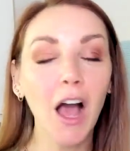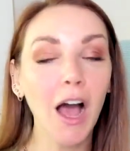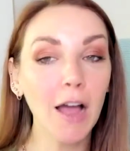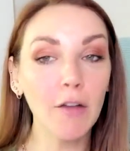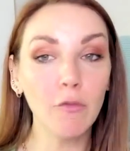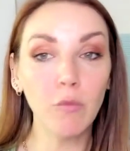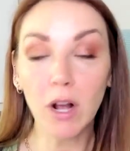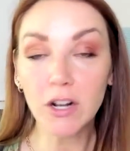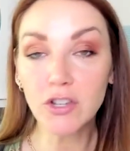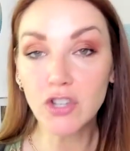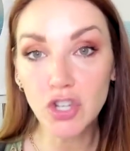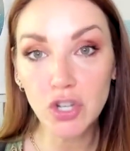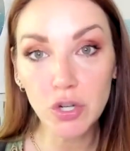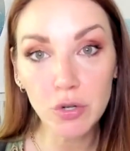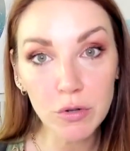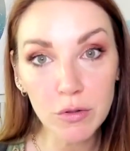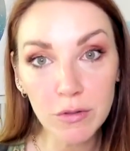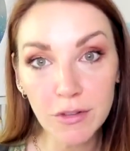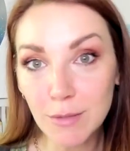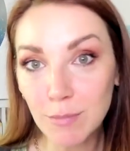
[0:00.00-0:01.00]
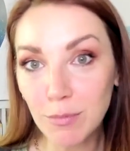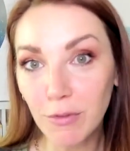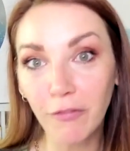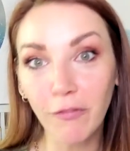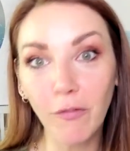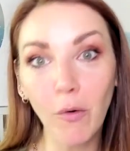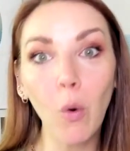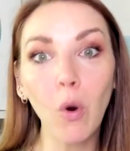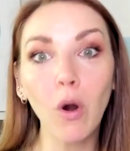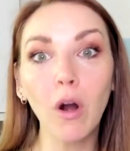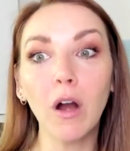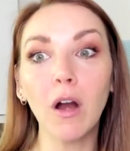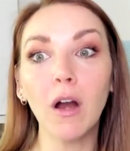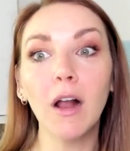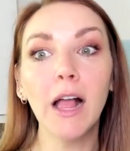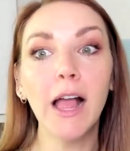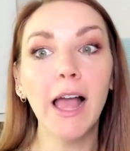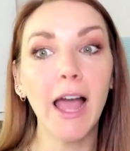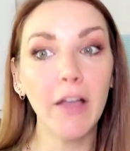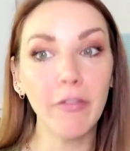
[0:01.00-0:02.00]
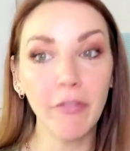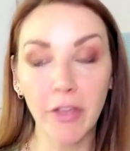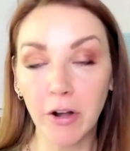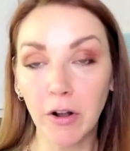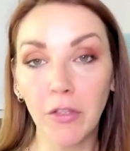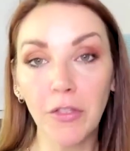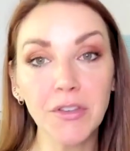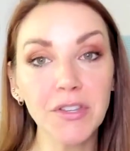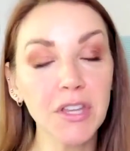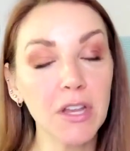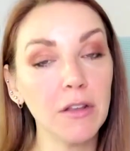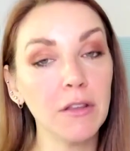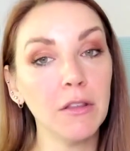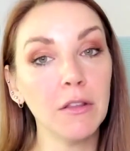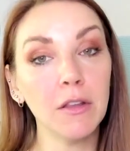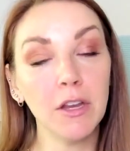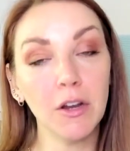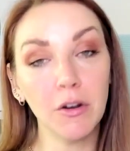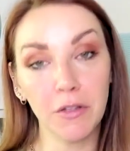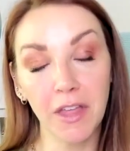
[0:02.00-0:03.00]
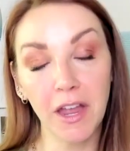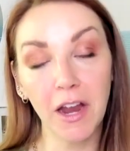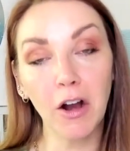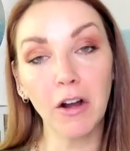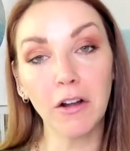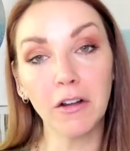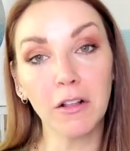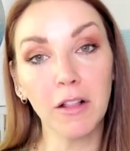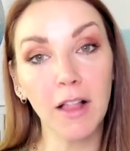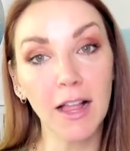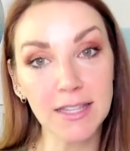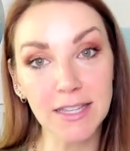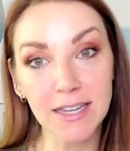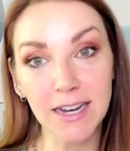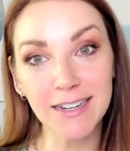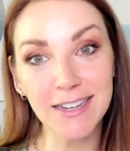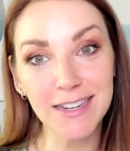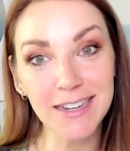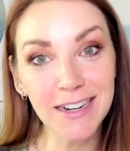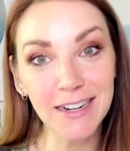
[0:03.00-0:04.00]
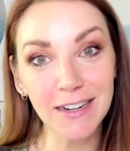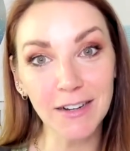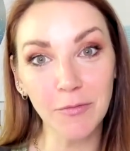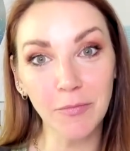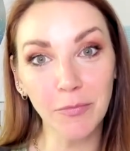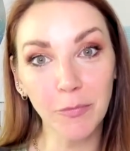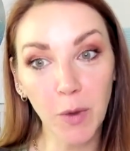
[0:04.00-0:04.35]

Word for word: I've watched you do this before. And then all of a sudden, here they are in class 19.